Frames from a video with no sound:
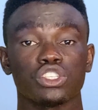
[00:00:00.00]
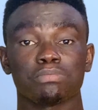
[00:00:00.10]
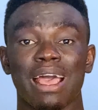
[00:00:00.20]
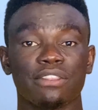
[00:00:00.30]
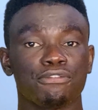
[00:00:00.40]
your
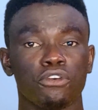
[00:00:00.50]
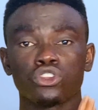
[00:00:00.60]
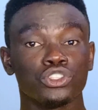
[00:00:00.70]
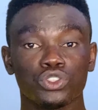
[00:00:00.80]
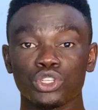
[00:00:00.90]
smartphone
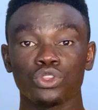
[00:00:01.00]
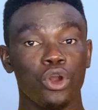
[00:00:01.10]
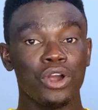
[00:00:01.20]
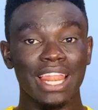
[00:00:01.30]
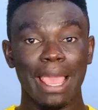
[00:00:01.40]
doing
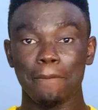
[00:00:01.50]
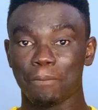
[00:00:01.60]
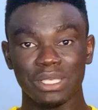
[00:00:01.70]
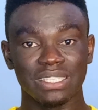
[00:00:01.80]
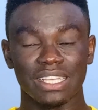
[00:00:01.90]

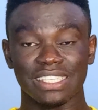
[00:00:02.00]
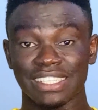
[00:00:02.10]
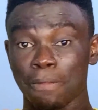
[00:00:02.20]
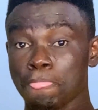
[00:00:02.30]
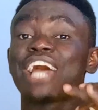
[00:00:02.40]
online
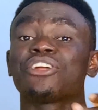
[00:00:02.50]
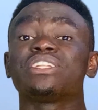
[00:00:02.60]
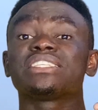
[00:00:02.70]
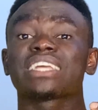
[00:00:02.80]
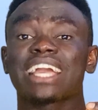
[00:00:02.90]
businesses. I know
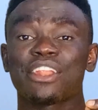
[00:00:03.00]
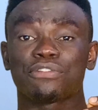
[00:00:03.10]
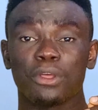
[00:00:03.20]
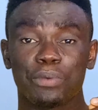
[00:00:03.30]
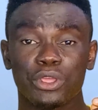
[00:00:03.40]
this is the kind
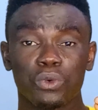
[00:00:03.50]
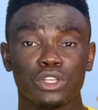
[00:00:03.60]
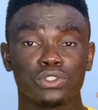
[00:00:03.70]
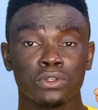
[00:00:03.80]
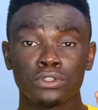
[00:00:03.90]
of topic you
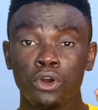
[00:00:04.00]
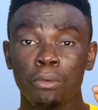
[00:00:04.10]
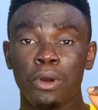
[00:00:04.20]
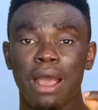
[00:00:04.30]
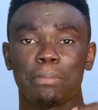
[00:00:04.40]
want to
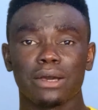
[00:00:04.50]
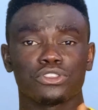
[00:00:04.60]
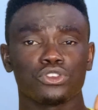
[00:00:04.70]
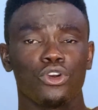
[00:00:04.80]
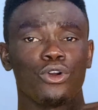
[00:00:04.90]
know more
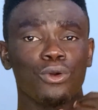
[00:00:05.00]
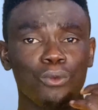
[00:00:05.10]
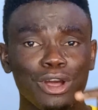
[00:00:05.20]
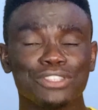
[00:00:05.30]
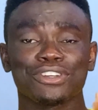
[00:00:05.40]
about, so
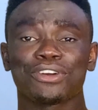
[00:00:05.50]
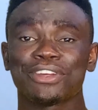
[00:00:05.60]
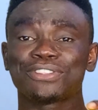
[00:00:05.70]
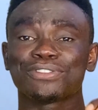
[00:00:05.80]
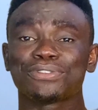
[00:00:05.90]
what you're
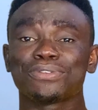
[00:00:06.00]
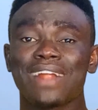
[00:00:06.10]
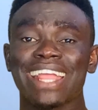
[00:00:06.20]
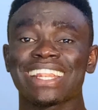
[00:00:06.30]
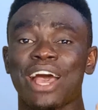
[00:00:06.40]
going to do
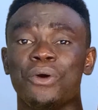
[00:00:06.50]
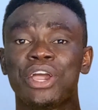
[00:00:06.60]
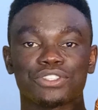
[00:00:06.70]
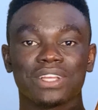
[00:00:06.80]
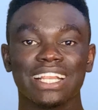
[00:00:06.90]
right now
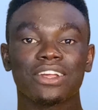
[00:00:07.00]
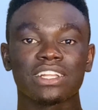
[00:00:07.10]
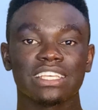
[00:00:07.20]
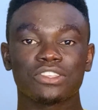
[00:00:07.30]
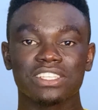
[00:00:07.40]
is to click
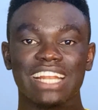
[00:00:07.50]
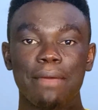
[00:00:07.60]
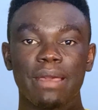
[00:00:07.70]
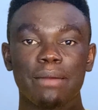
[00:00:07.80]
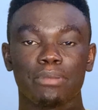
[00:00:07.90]
on the
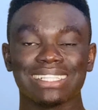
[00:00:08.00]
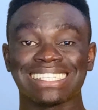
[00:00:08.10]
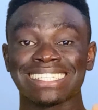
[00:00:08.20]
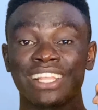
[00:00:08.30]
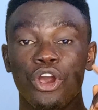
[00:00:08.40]
subscribe
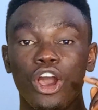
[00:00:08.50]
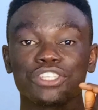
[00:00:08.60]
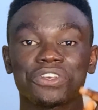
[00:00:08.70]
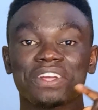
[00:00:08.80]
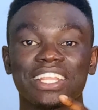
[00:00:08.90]
button,
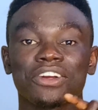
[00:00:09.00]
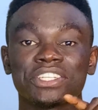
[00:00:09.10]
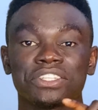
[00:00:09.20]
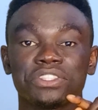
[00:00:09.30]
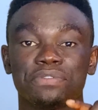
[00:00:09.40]
also click
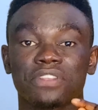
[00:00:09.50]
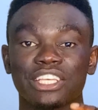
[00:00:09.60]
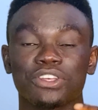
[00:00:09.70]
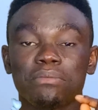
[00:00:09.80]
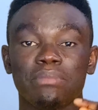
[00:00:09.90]
on the
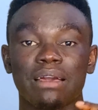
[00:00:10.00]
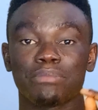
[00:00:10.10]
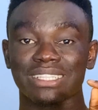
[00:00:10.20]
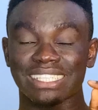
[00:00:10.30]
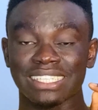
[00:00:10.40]
notification
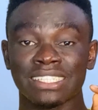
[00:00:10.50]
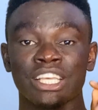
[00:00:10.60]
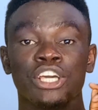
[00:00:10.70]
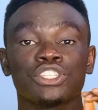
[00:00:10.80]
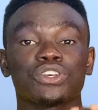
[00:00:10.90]
bell
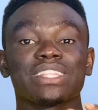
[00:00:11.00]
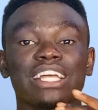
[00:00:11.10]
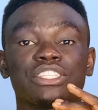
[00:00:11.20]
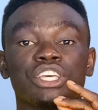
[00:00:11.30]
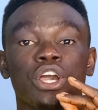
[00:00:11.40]
button, so
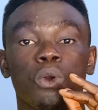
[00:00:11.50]
that